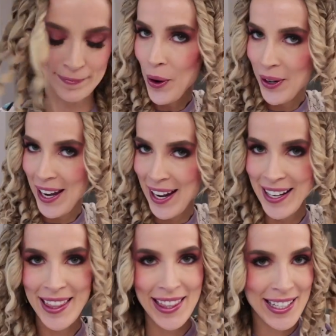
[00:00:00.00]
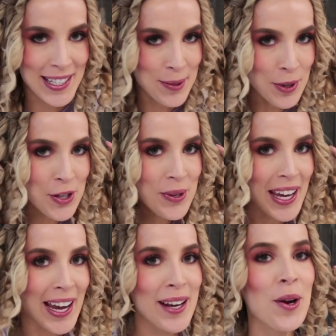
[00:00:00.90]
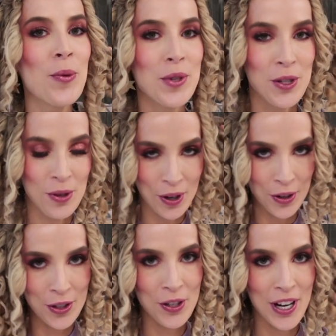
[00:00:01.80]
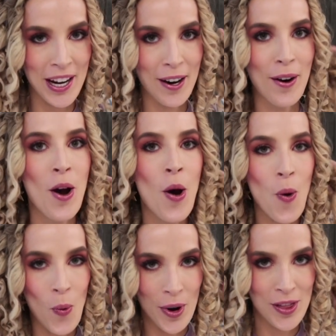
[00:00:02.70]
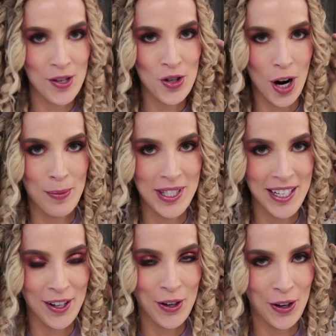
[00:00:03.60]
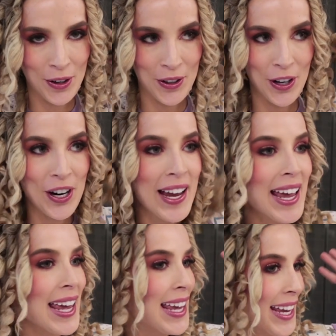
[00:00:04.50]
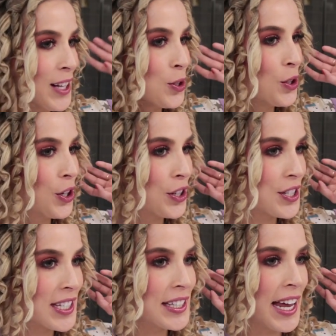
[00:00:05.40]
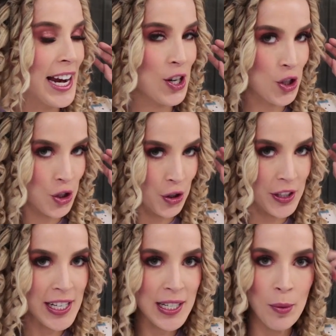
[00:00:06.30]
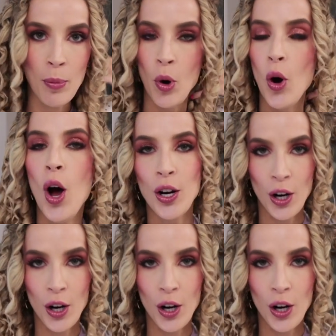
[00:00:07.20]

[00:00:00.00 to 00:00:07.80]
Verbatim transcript: Okay, this is what you get when you curl your hair with the chopstick curler. It looks like Shirley Temple,